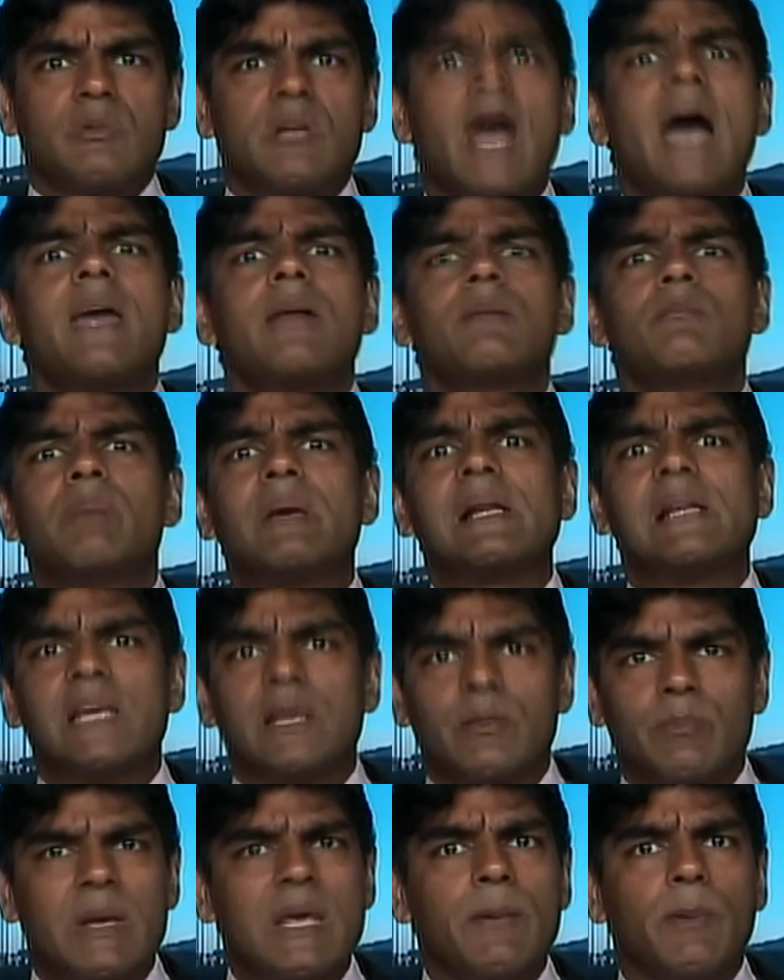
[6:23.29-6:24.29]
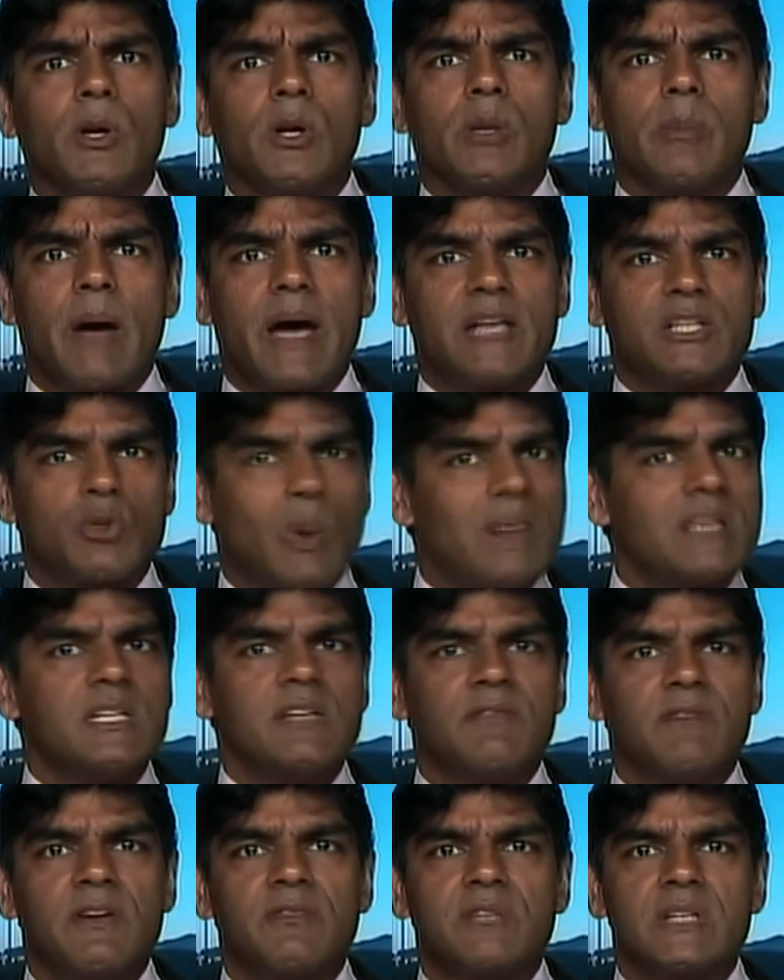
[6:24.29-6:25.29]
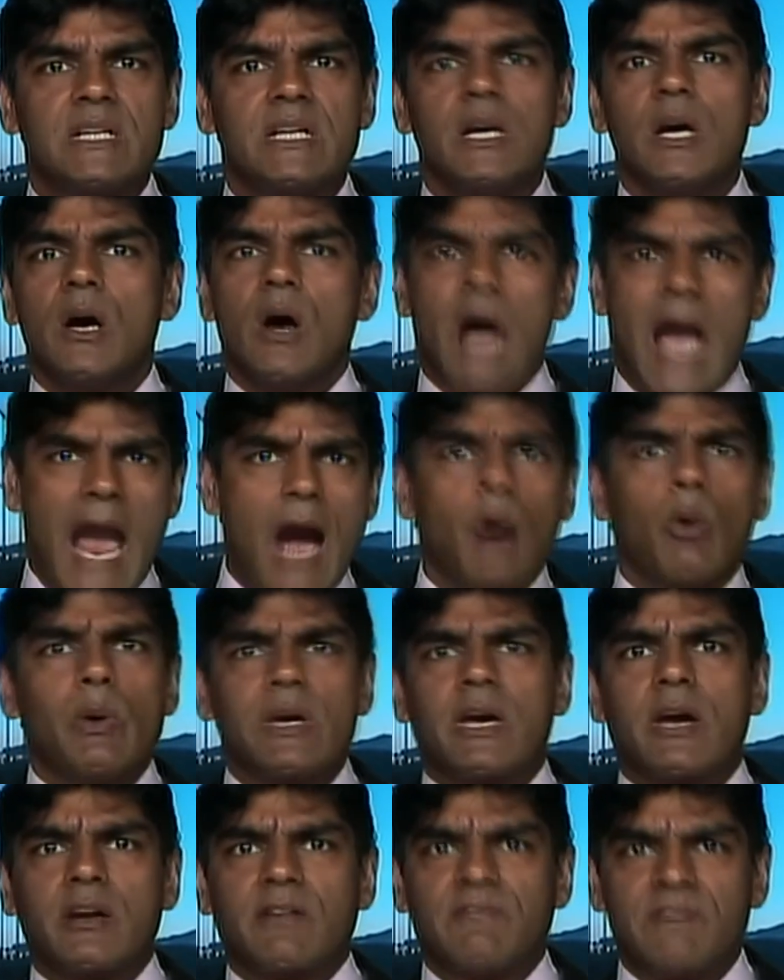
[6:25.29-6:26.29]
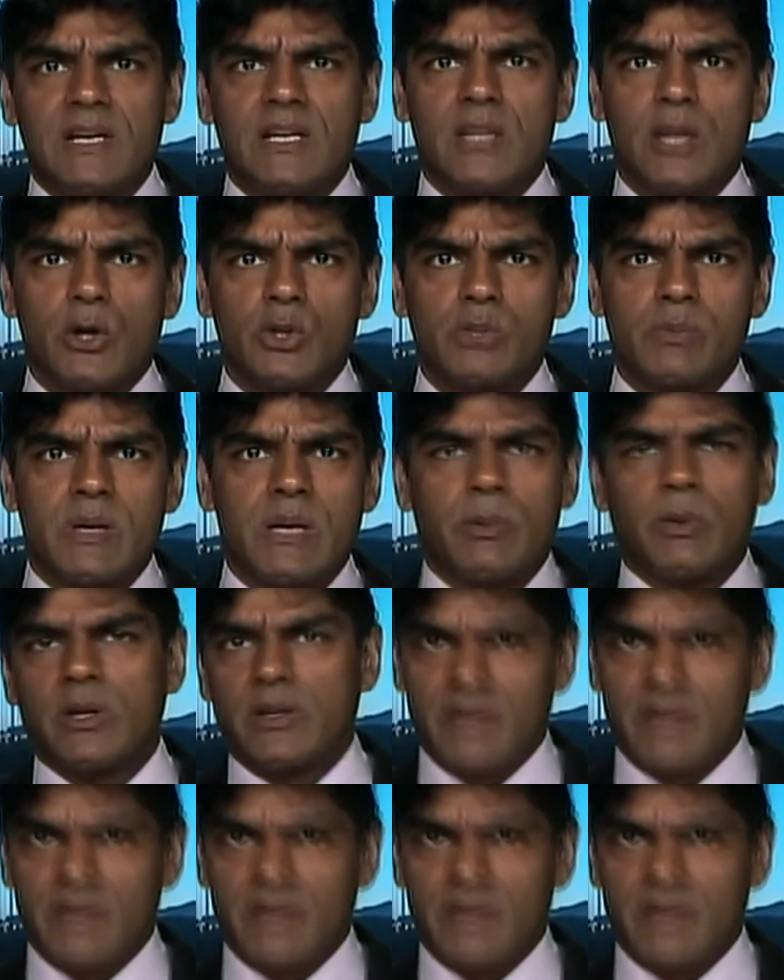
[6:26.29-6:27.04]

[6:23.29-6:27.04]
nine billion people by twenty fifty, how are we going to feed those people?